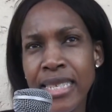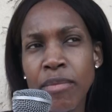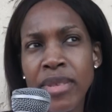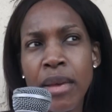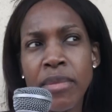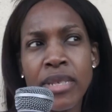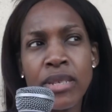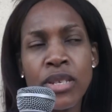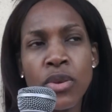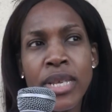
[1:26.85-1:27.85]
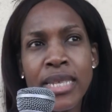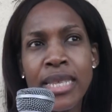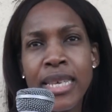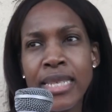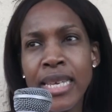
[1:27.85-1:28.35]
Sometimes, you know, there's
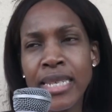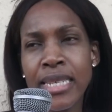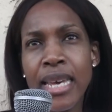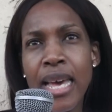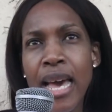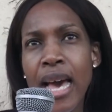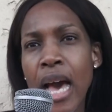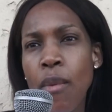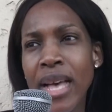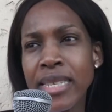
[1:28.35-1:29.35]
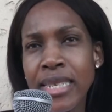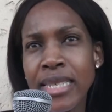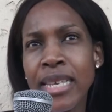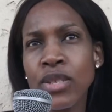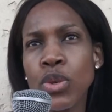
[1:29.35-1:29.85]
things that our
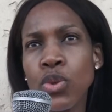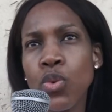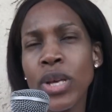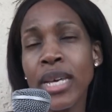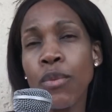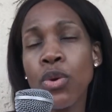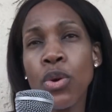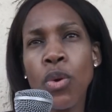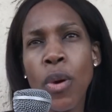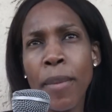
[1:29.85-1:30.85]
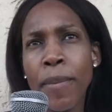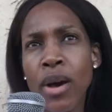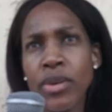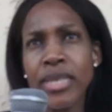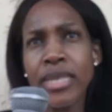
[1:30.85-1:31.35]
ancestors were doing that we don't know
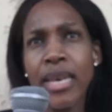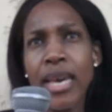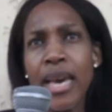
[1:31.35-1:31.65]
about.